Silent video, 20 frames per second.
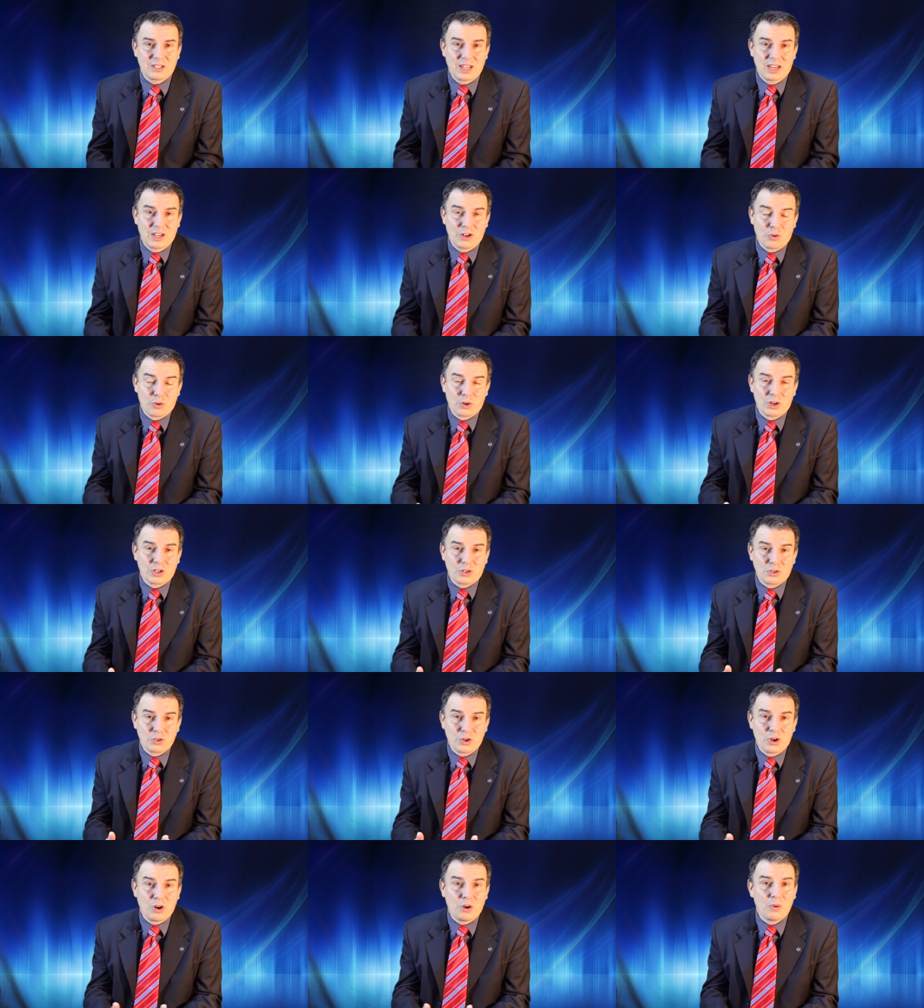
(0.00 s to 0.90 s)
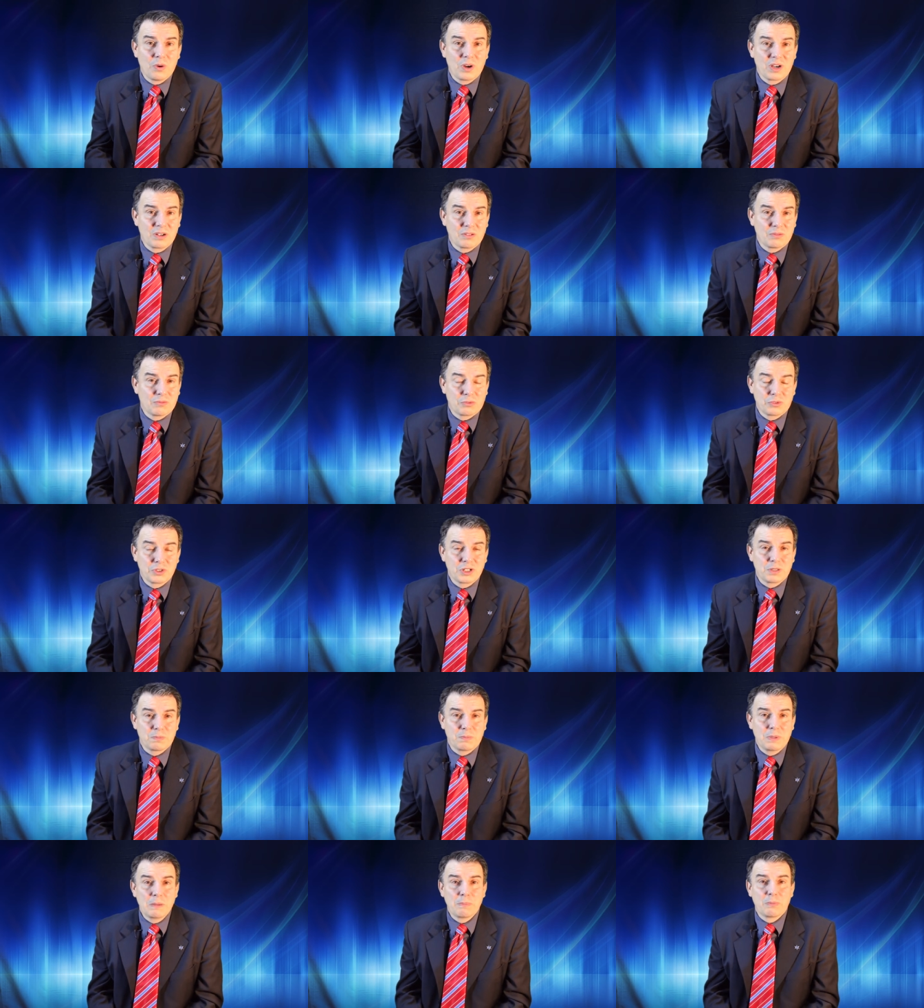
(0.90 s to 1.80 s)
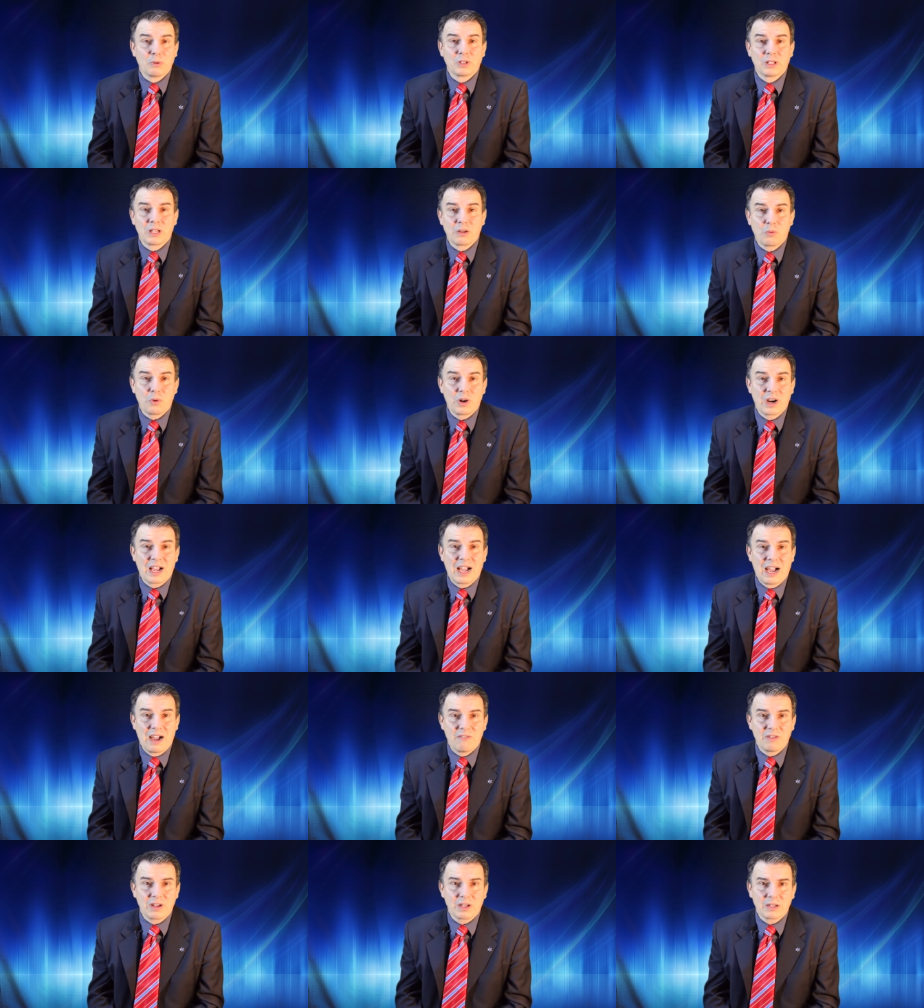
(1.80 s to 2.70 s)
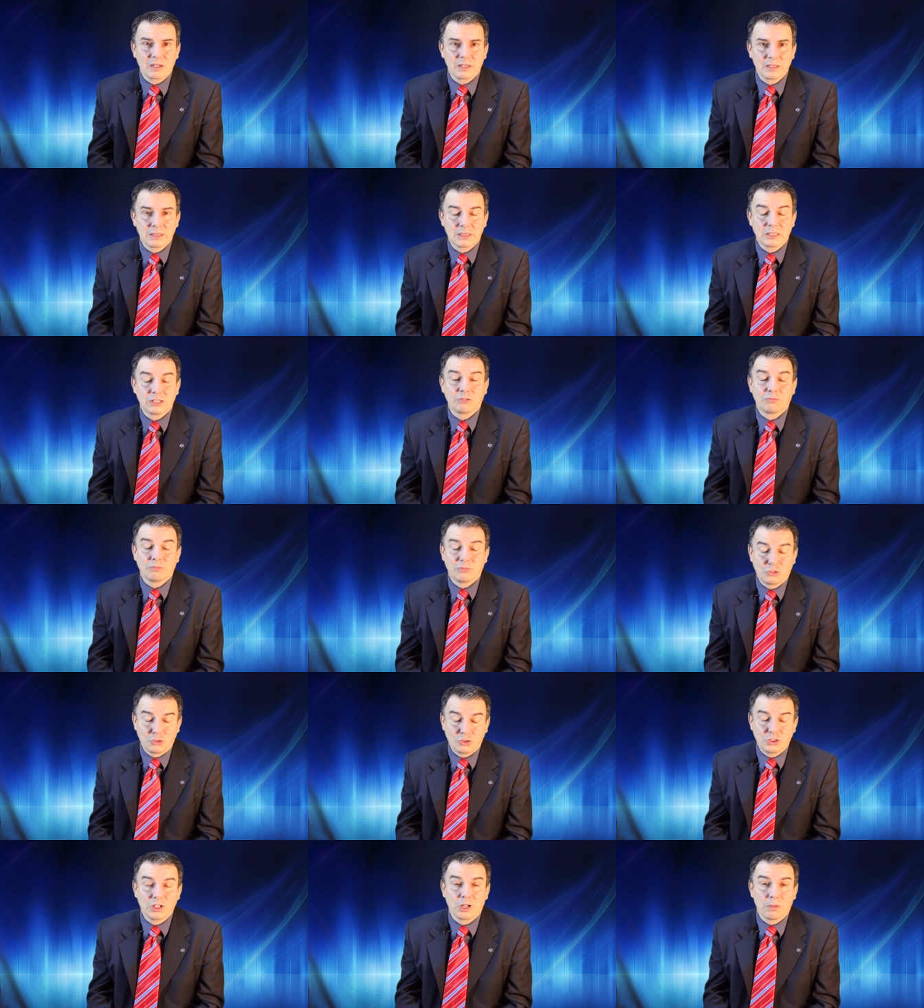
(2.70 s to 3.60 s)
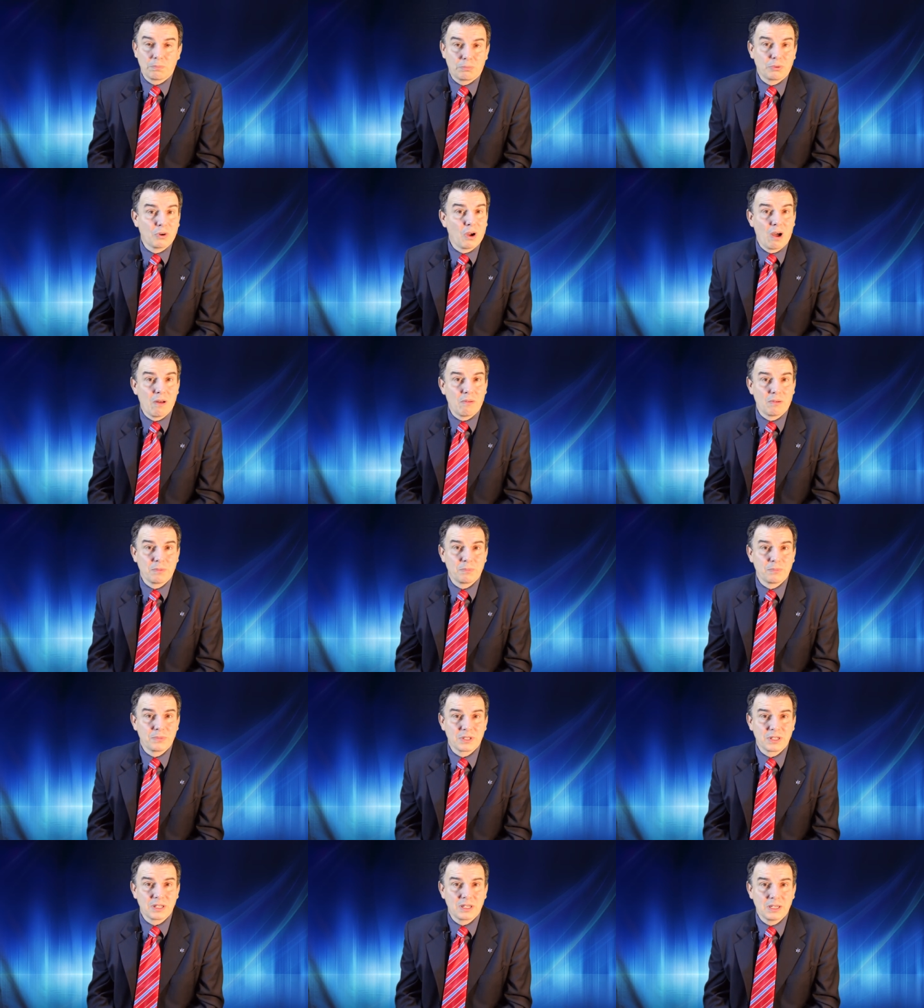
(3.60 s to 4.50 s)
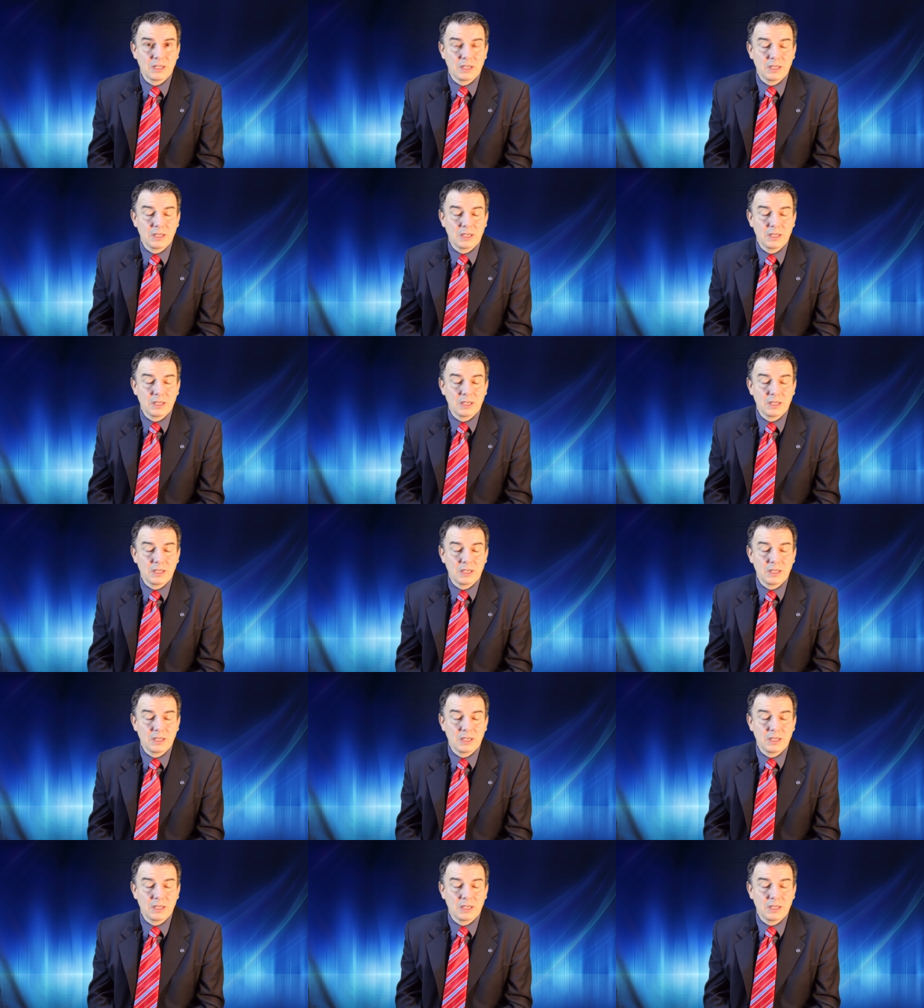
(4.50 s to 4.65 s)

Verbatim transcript: in order to go and reach people that were having real problems.